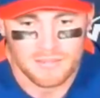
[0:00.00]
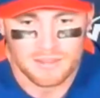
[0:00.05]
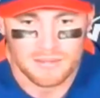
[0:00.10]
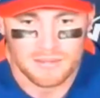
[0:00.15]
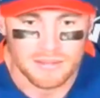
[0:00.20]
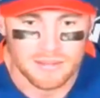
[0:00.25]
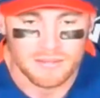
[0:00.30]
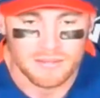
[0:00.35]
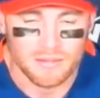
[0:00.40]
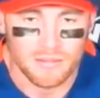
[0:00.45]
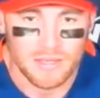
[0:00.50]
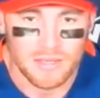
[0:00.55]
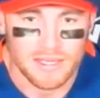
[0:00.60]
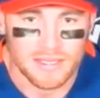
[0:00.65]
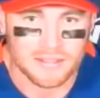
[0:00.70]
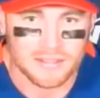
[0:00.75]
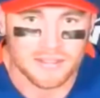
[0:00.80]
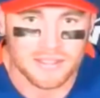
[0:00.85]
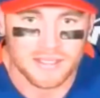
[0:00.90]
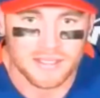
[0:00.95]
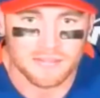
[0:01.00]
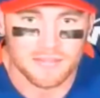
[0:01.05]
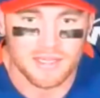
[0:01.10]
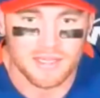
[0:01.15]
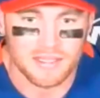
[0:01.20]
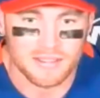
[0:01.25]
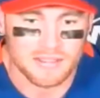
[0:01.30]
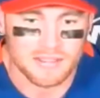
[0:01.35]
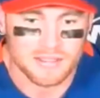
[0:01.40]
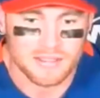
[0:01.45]
For me, it's a team that's
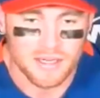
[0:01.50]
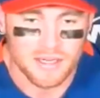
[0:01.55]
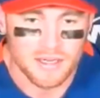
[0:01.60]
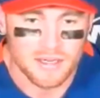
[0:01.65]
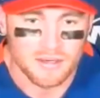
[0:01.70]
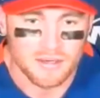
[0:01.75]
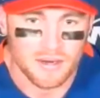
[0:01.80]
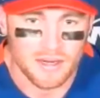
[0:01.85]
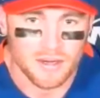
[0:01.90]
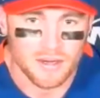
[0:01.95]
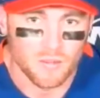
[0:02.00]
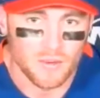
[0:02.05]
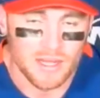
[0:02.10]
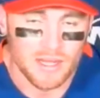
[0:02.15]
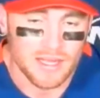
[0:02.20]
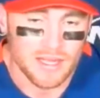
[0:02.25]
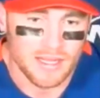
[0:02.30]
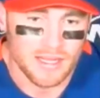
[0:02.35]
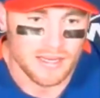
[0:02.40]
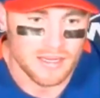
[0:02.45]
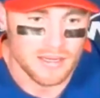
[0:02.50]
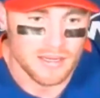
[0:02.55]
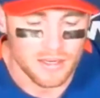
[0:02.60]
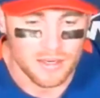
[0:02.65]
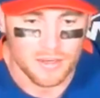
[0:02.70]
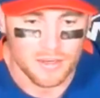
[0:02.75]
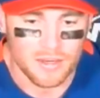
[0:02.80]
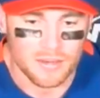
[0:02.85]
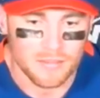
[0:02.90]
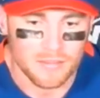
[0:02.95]
ready to win, and you know,
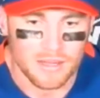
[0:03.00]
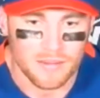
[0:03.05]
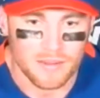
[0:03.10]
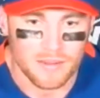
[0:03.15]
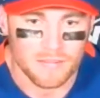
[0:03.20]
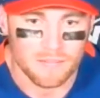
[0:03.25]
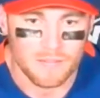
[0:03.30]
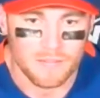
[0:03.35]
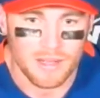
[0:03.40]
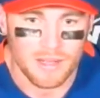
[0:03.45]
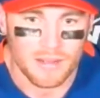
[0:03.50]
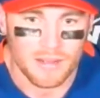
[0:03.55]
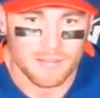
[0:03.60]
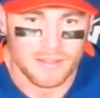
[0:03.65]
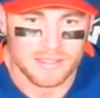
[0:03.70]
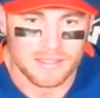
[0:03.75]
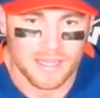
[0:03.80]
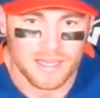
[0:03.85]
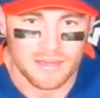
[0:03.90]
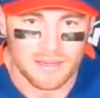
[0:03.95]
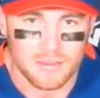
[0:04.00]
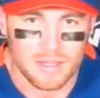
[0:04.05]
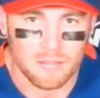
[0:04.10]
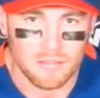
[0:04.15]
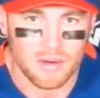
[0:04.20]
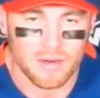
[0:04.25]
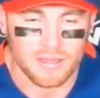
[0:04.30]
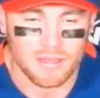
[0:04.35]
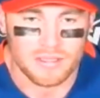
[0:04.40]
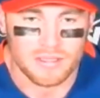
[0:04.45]
I'm excited to be a part of
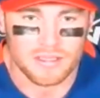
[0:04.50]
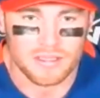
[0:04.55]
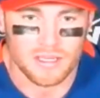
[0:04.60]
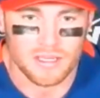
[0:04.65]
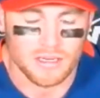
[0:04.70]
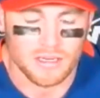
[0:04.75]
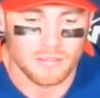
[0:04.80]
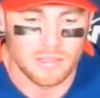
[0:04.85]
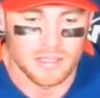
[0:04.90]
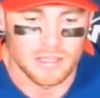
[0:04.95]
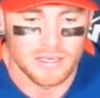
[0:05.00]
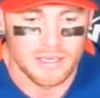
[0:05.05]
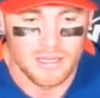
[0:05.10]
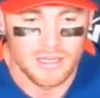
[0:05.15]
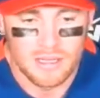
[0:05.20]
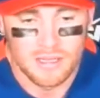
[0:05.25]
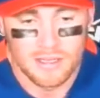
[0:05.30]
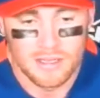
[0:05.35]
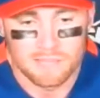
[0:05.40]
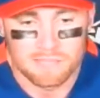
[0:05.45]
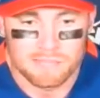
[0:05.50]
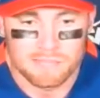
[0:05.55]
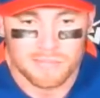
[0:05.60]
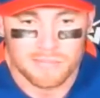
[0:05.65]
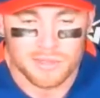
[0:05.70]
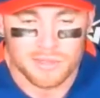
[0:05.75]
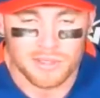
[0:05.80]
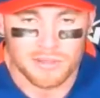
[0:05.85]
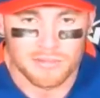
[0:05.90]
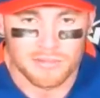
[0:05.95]
this club and
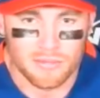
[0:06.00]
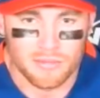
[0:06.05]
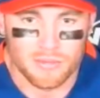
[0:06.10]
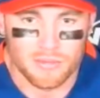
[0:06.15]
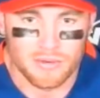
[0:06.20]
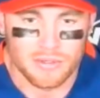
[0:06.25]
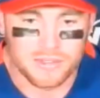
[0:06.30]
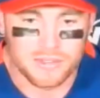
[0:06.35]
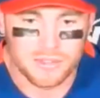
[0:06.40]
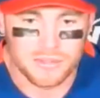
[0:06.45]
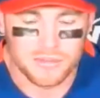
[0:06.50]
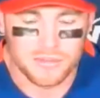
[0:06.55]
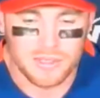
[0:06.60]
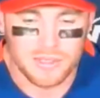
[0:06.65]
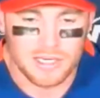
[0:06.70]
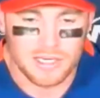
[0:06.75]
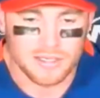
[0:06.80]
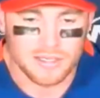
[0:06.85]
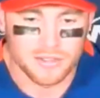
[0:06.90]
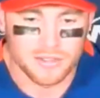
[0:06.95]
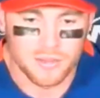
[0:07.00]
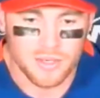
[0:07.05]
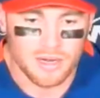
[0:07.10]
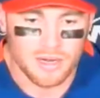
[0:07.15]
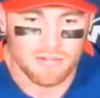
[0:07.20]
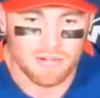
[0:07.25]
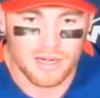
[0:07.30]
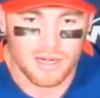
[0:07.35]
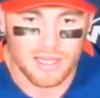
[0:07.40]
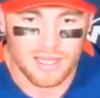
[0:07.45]
looking forward to do
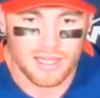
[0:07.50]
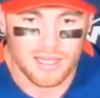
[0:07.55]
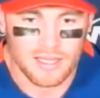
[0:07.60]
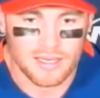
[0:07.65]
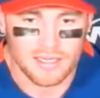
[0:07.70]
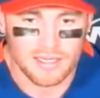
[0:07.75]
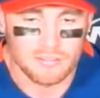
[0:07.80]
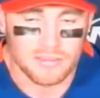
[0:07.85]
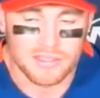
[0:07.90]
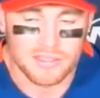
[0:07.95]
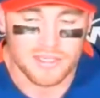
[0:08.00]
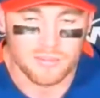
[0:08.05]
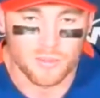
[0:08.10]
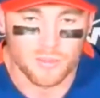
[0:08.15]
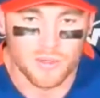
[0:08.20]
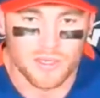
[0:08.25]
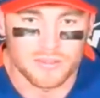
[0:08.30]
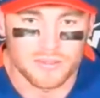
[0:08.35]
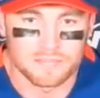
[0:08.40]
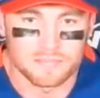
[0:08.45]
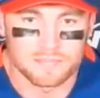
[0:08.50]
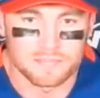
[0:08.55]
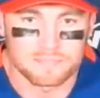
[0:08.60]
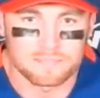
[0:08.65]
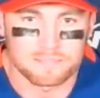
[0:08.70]
whatever I can to help the team win.